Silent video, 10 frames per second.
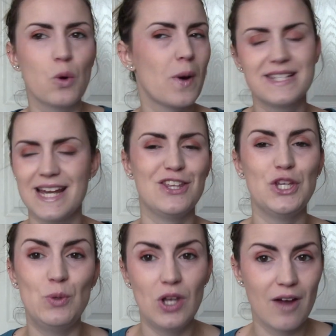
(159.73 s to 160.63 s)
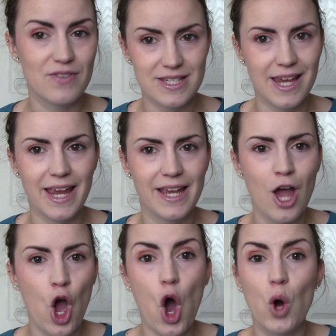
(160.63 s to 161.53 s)
always say that you love
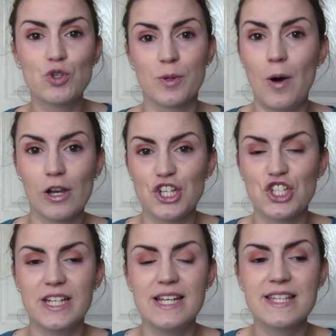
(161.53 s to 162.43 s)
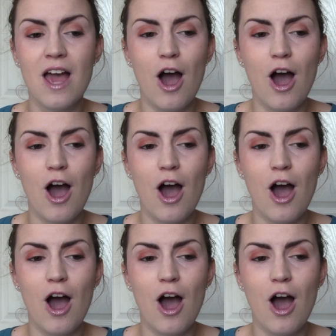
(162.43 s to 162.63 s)
seeing older polishes,